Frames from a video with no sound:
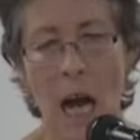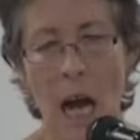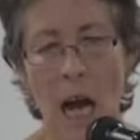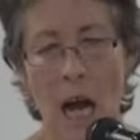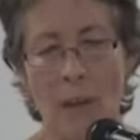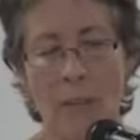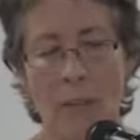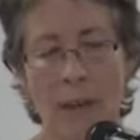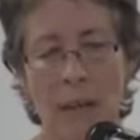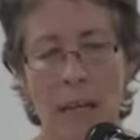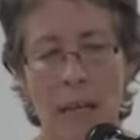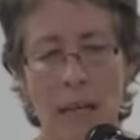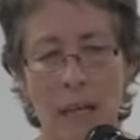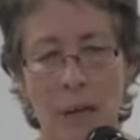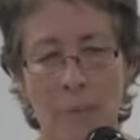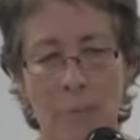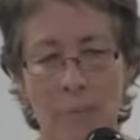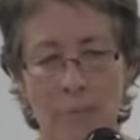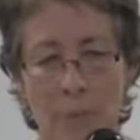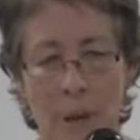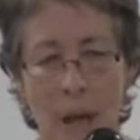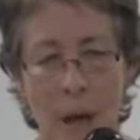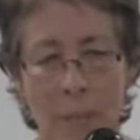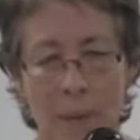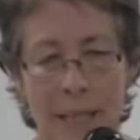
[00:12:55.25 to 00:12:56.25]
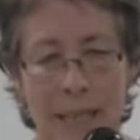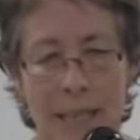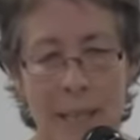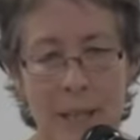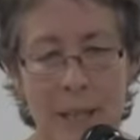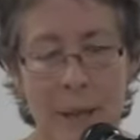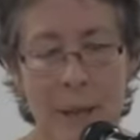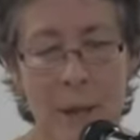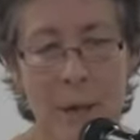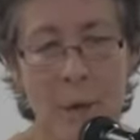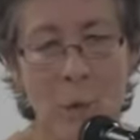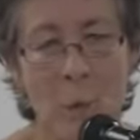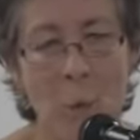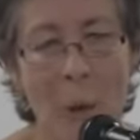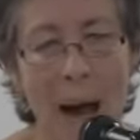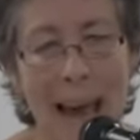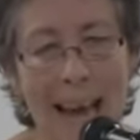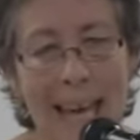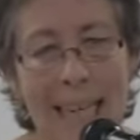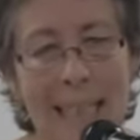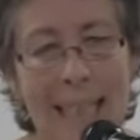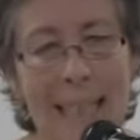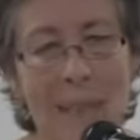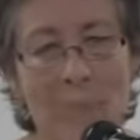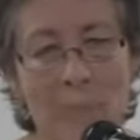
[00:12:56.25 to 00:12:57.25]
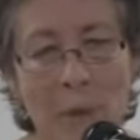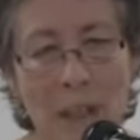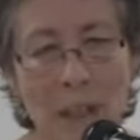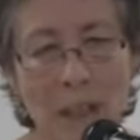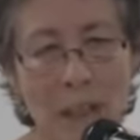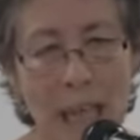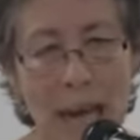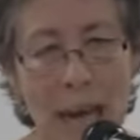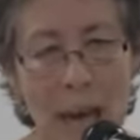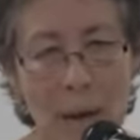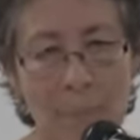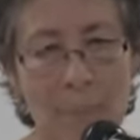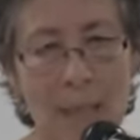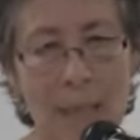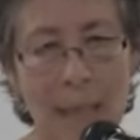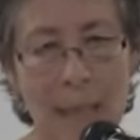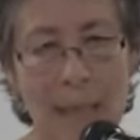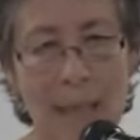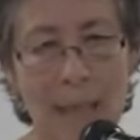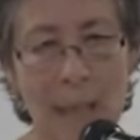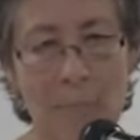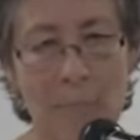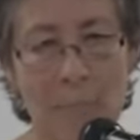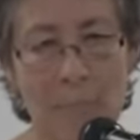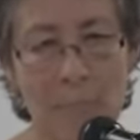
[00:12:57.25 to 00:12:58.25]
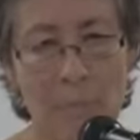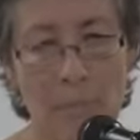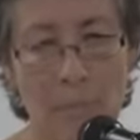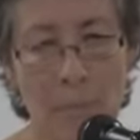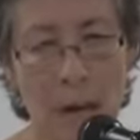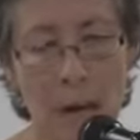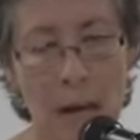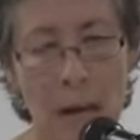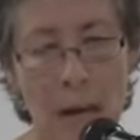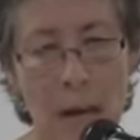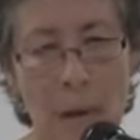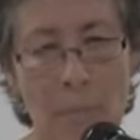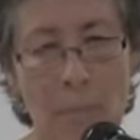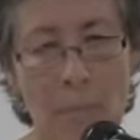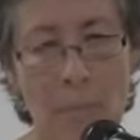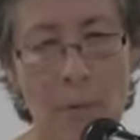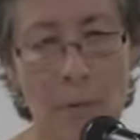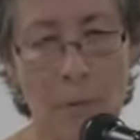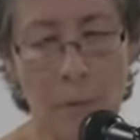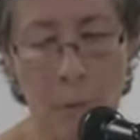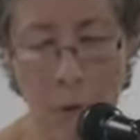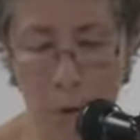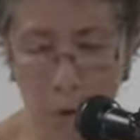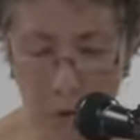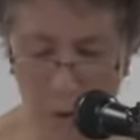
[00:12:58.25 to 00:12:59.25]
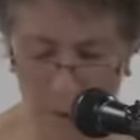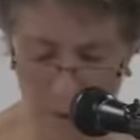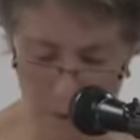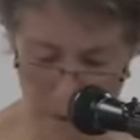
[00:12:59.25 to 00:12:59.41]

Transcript: I think, the ways in which capitalism, through